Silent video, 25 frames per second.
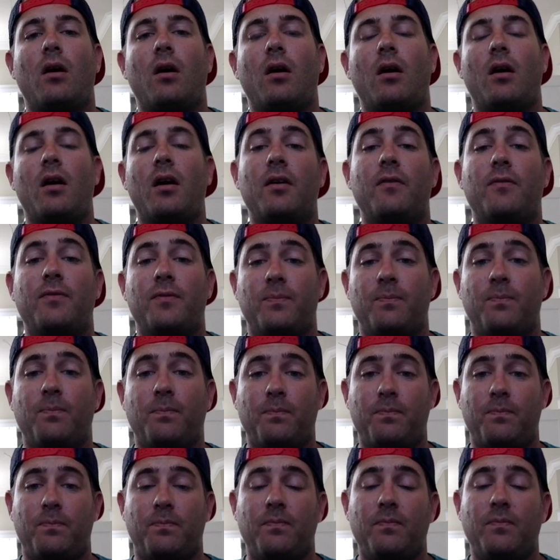And if
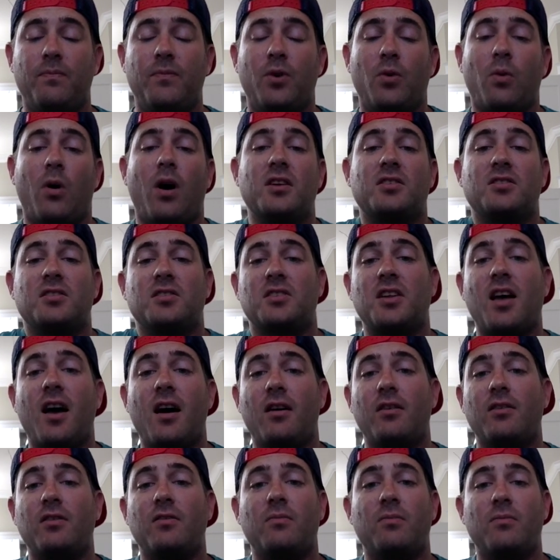you're watching this
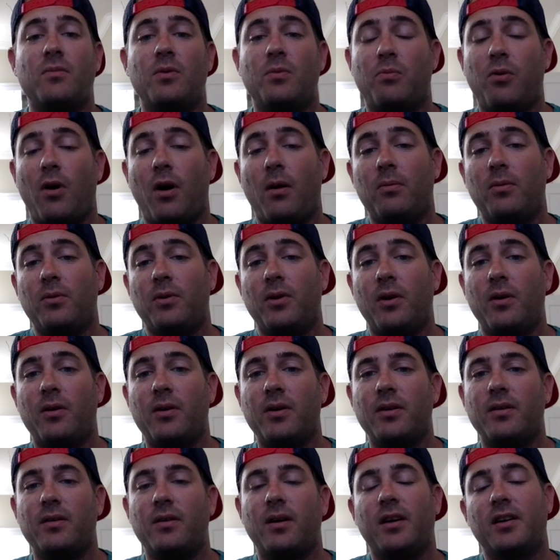now, you probably
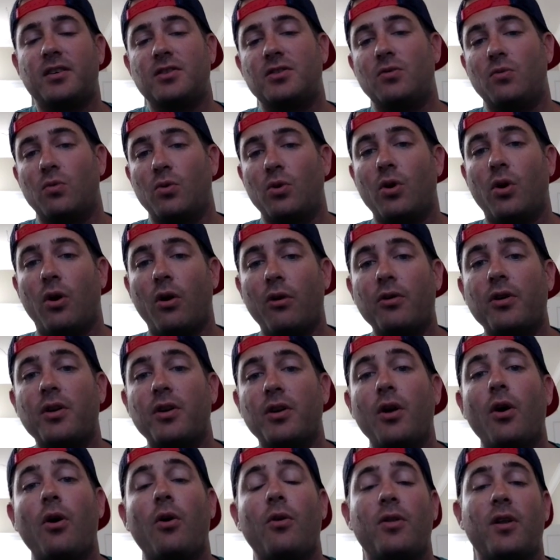already, I guess you would already
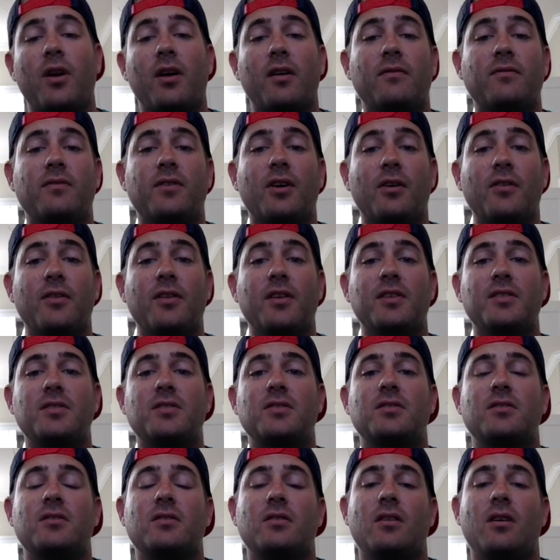know that I've done
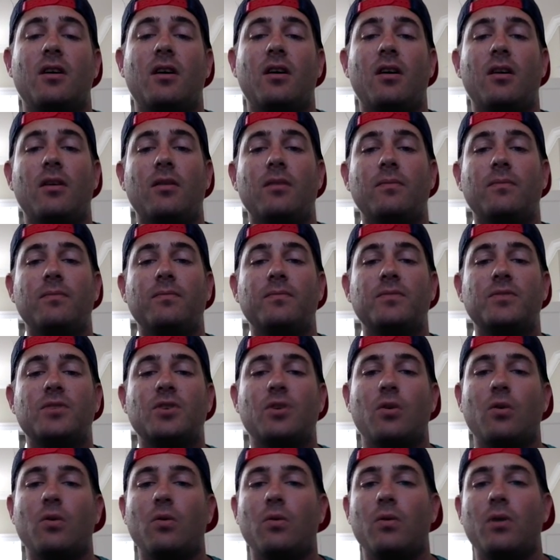this.
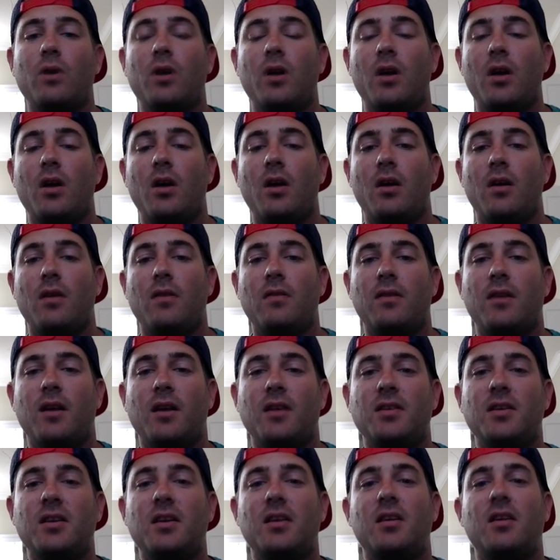So the
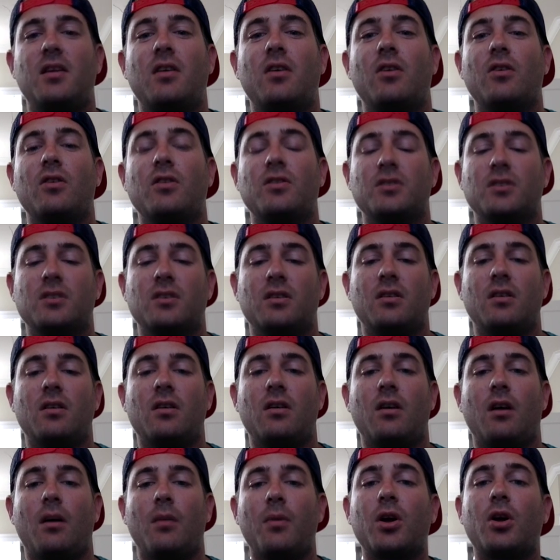idea here is
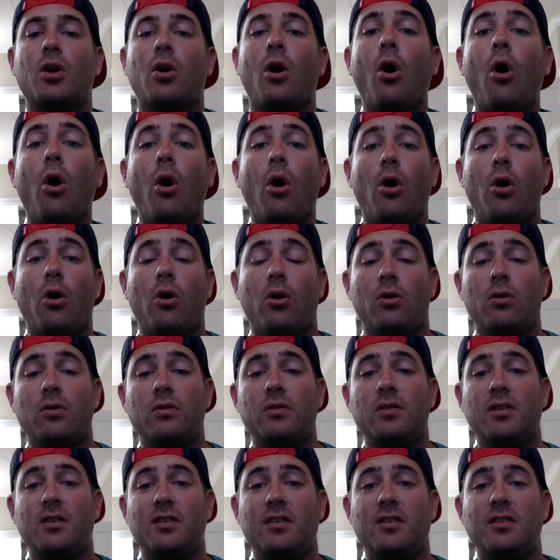I'm going to call
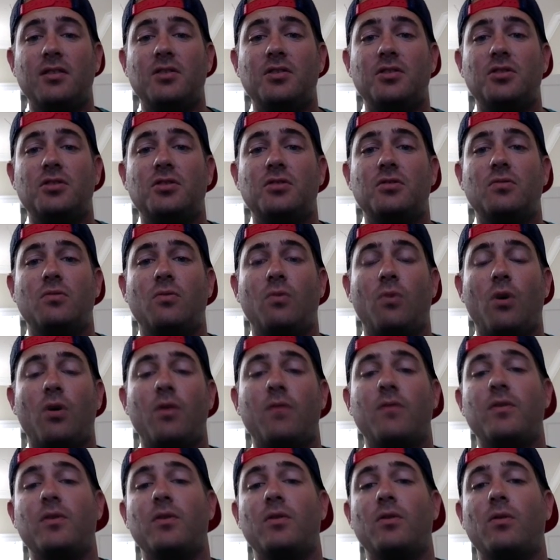each one
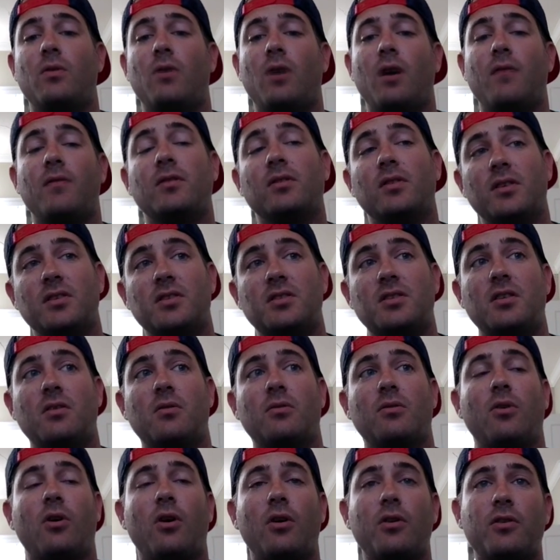of you. I have a list here
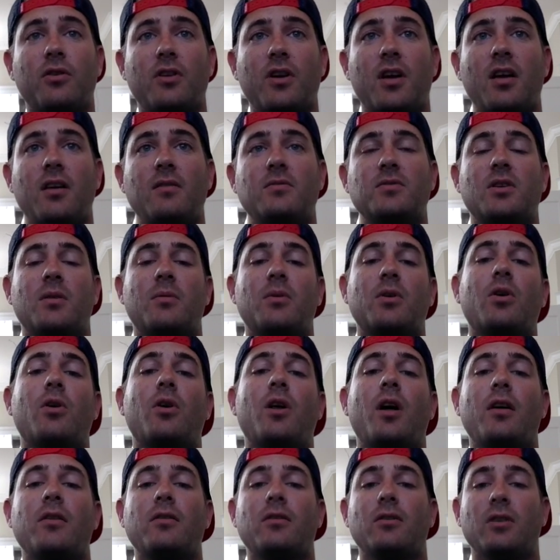with all your names, and I'm going to go
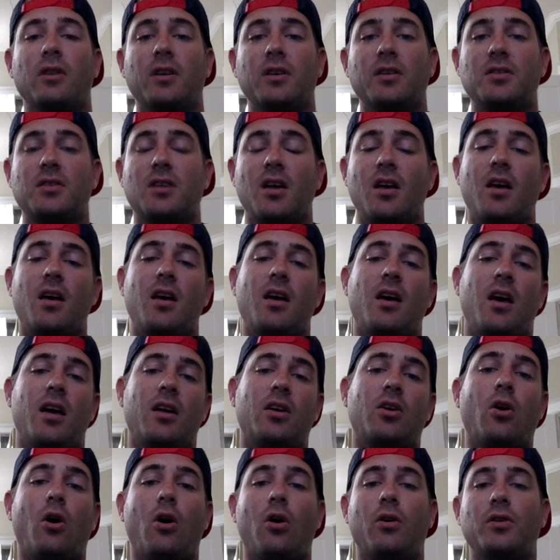down the list
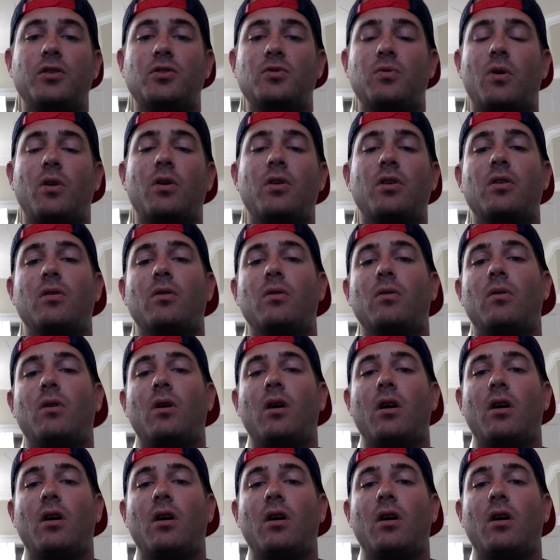and call each one of you.